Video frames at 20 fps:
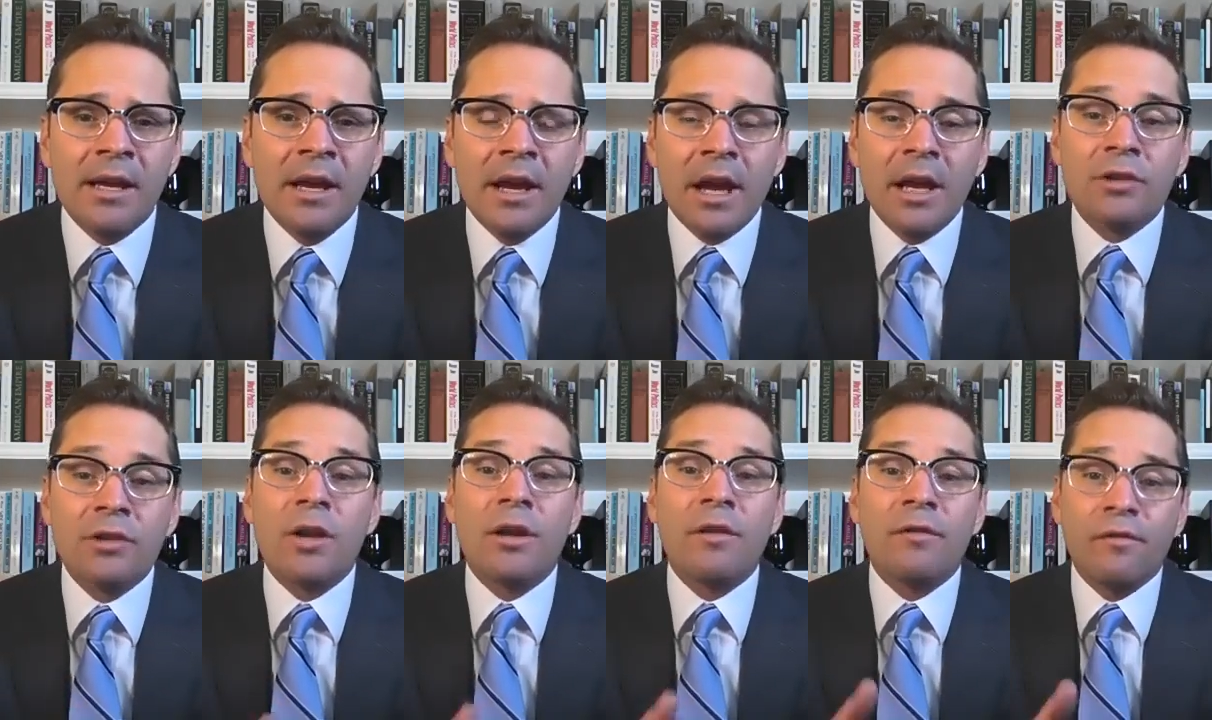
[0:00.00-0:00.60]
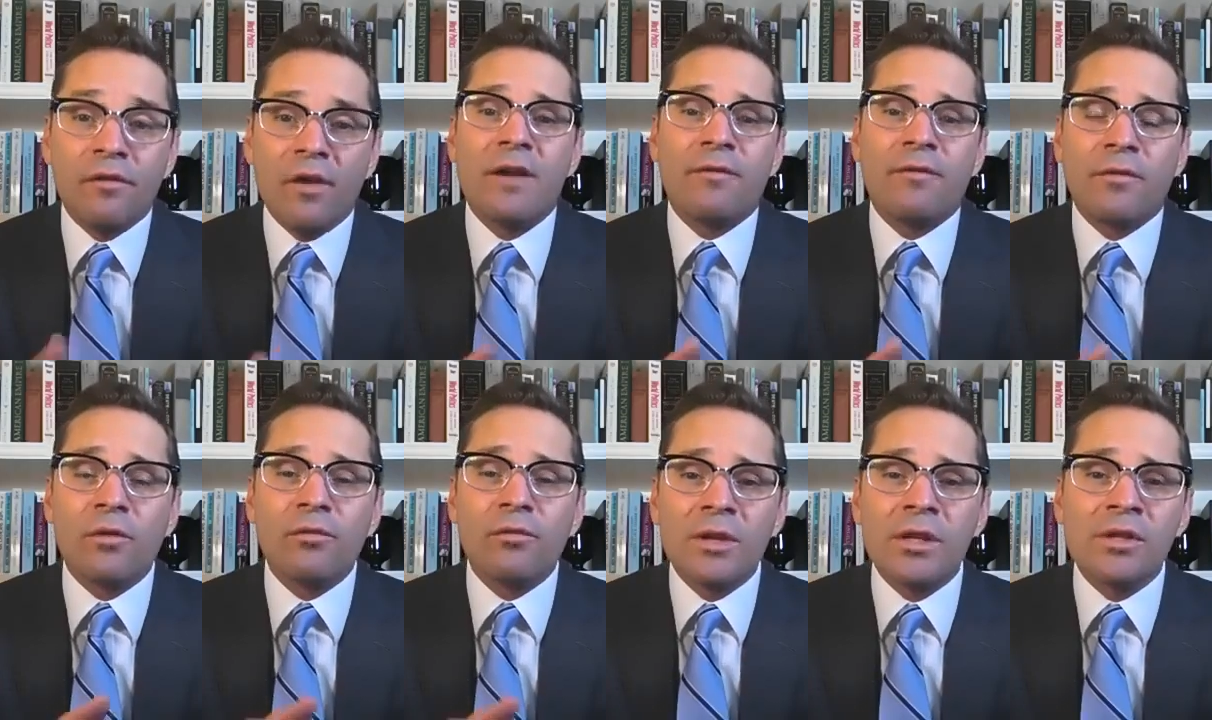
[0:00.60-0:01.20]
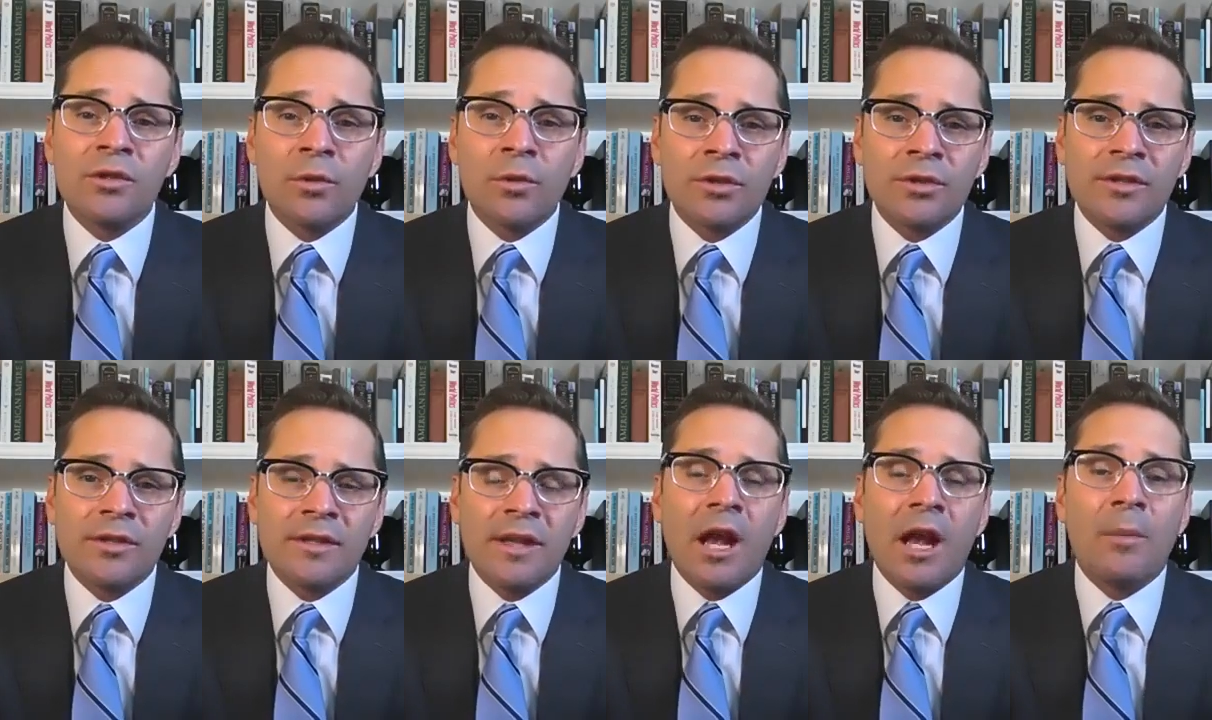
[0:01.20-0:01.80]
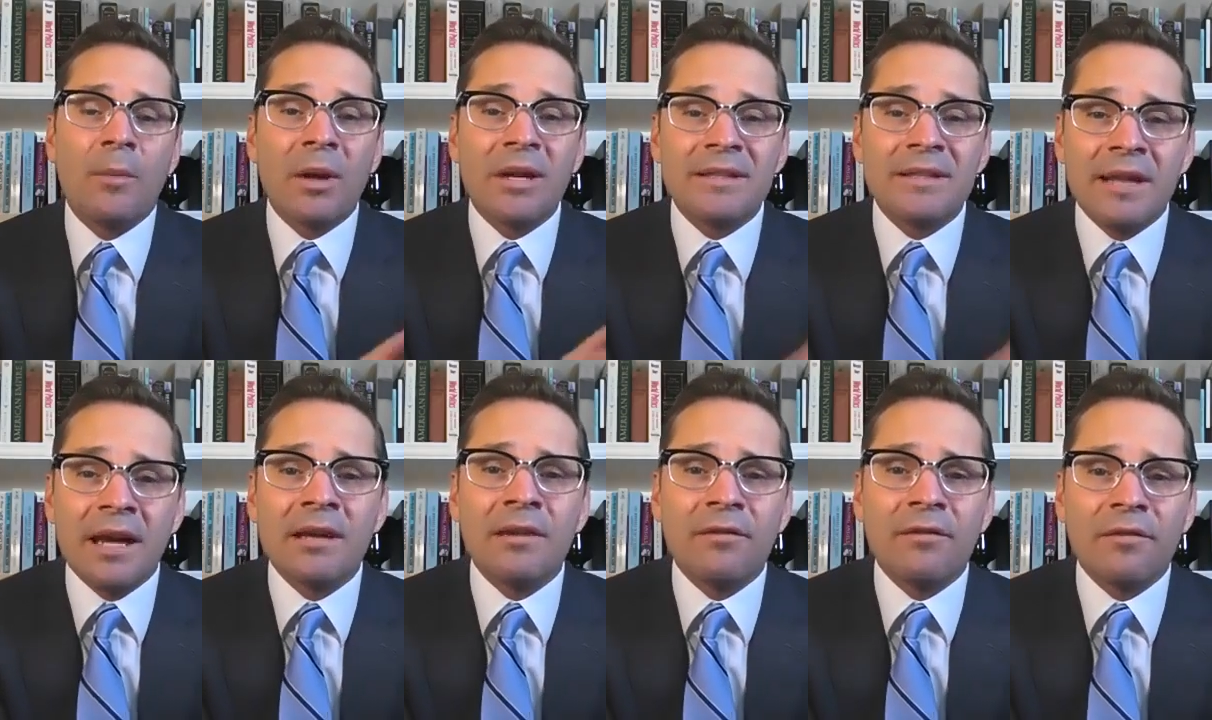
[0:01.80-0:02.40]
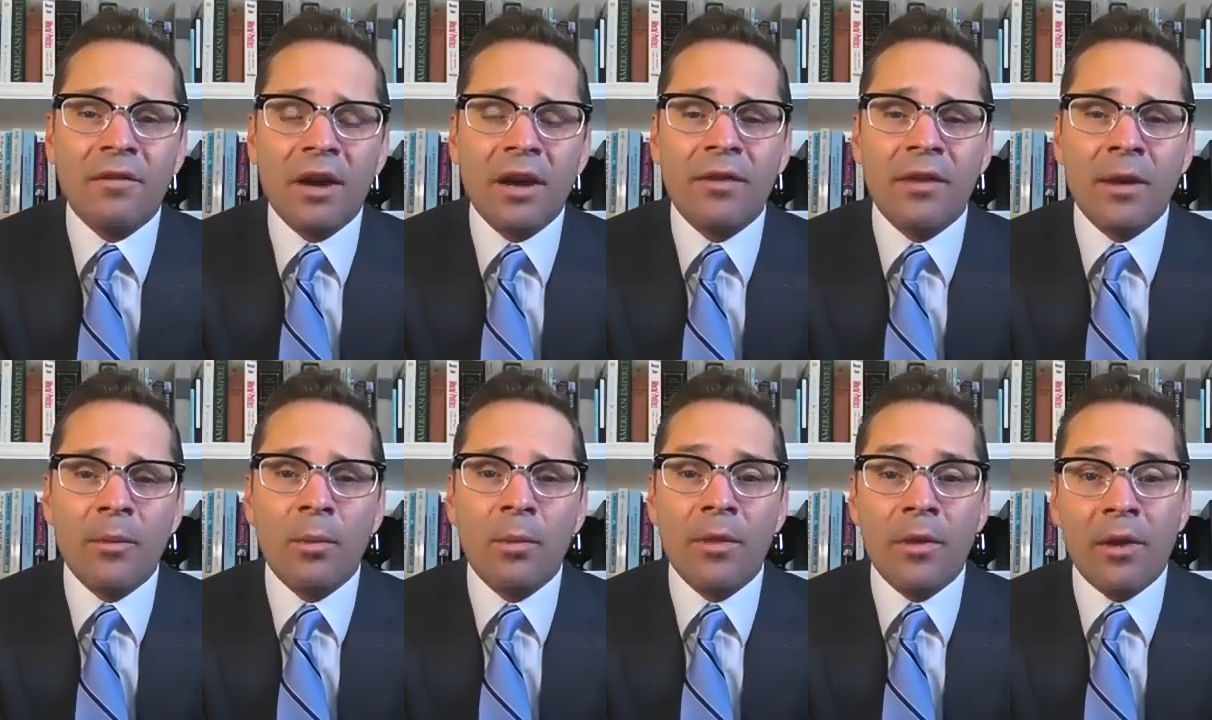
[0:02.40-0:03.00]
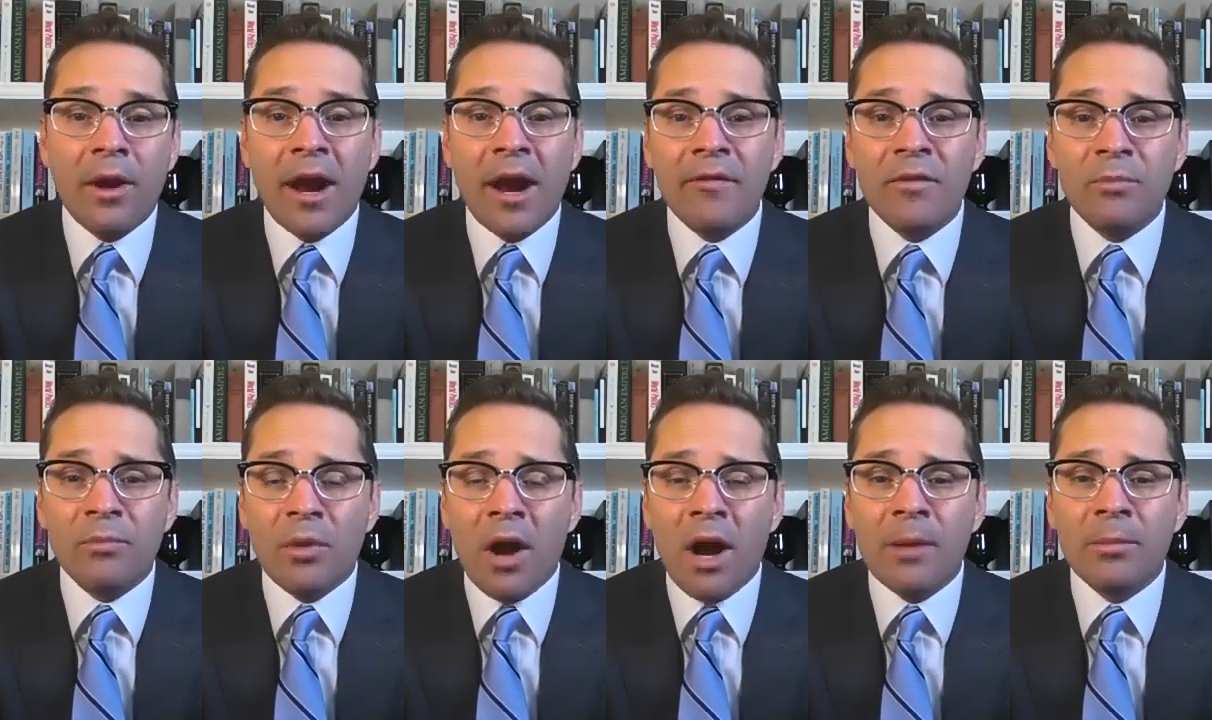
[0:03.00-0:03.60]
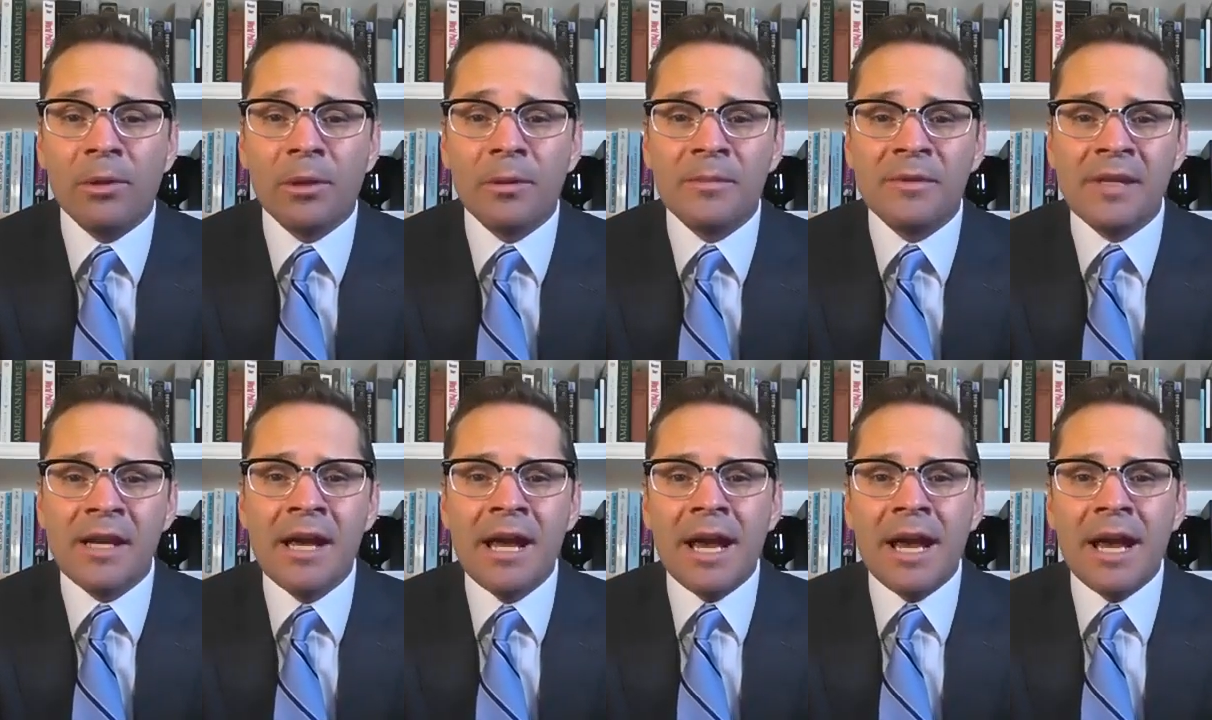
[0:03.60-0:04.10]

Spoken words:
and try to fight for resources to help identify them when they're having problems